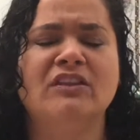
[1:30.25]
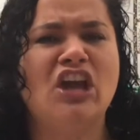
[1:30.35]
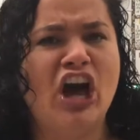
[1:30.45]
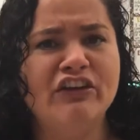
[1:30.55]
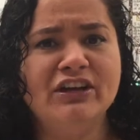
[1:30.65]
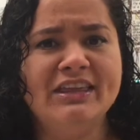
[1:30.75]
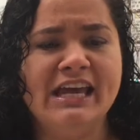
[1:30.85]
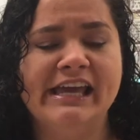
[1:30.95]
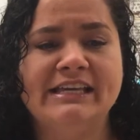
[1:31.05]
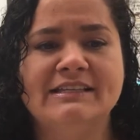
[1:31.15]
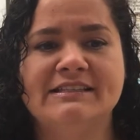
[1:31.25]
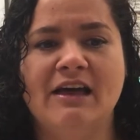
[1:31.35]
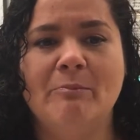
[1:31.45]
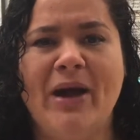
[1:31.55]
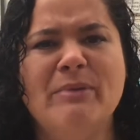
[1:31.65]
The other thing is
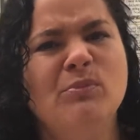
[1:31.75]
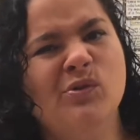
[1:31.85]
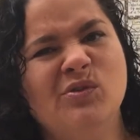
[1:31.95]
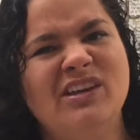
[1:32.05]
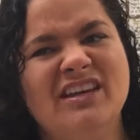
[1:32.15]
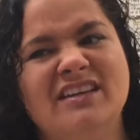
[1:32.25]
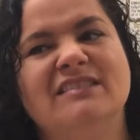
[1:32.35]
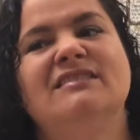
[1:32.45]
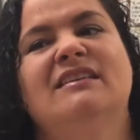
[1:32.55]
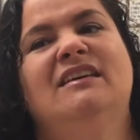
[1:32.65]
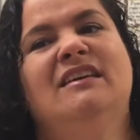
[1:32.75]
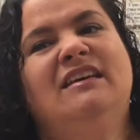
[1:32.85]
my mood is